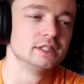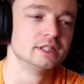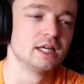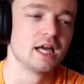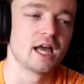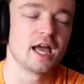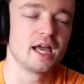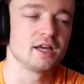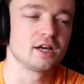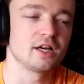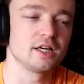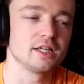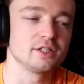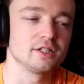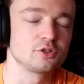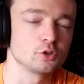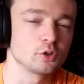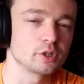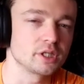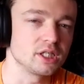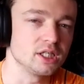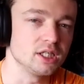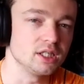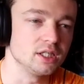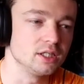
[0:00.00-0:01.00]
AI
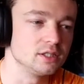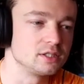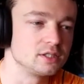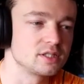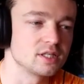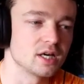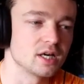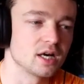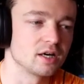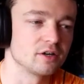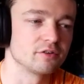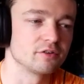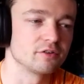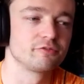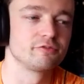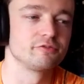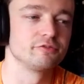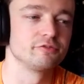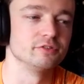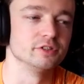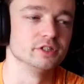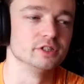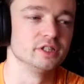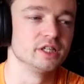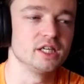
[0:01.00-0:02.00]
talky stuff,
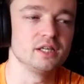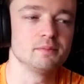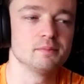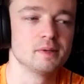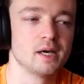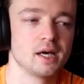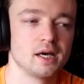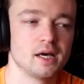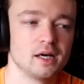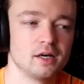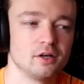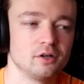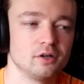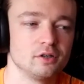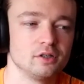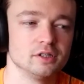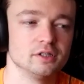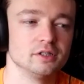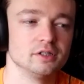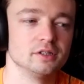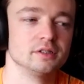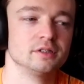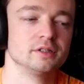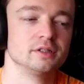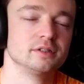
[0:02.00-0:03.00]
and email,
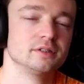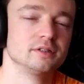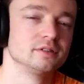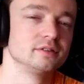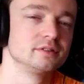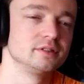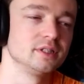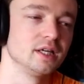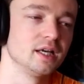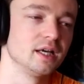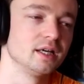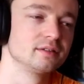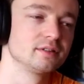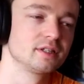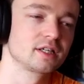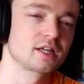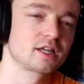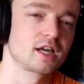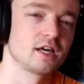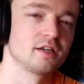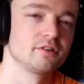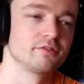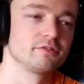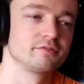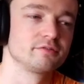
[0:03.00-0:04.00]
and yeah, they're kind of